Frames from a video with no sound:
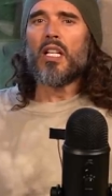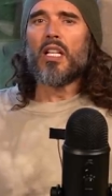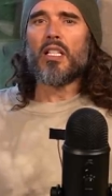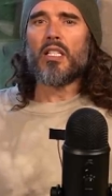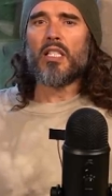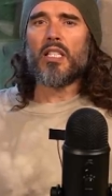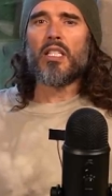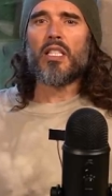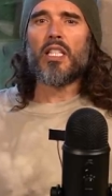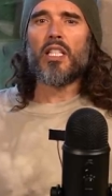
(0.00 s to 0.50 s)

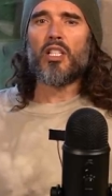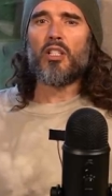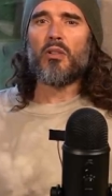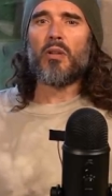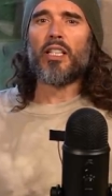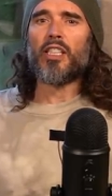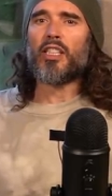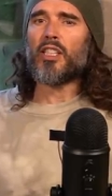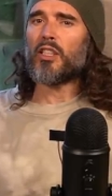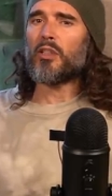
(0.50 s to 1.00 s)
as the
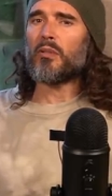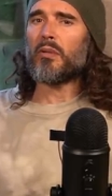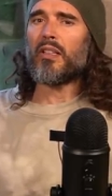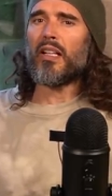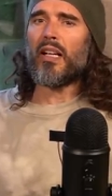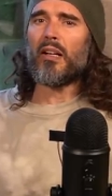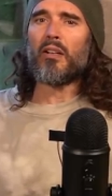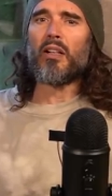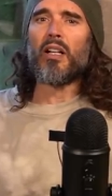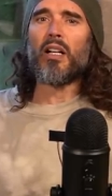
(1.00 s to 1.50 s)
situations where
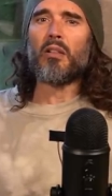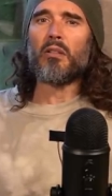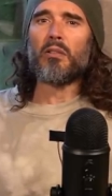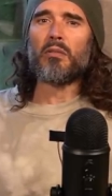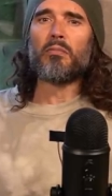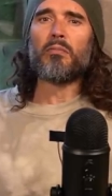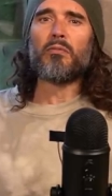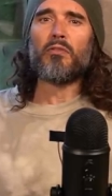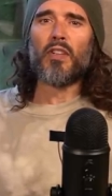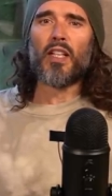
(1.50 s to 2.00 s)
alcohol is
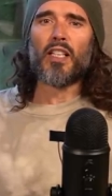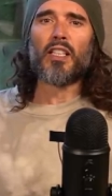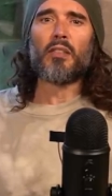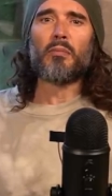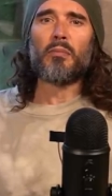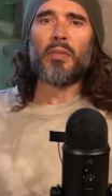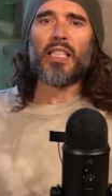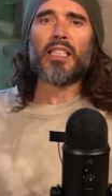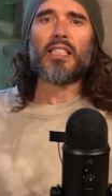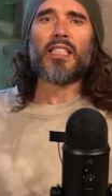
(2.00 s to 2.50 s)

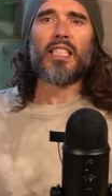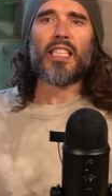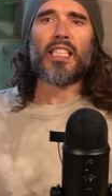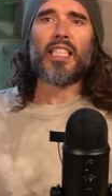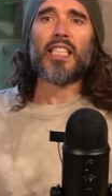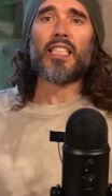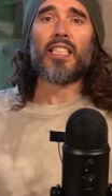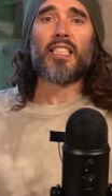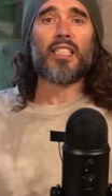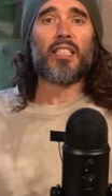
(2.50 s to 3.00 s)
fundamentally
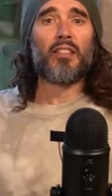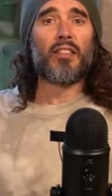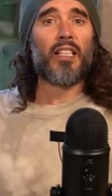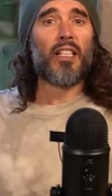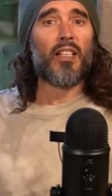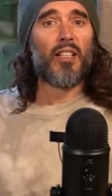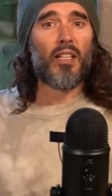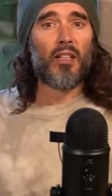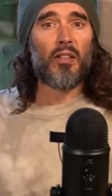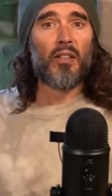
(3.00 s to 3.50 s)
necessary,
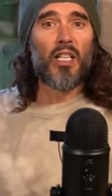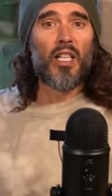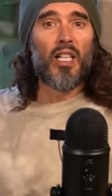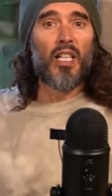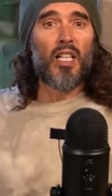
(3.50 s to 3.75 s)
although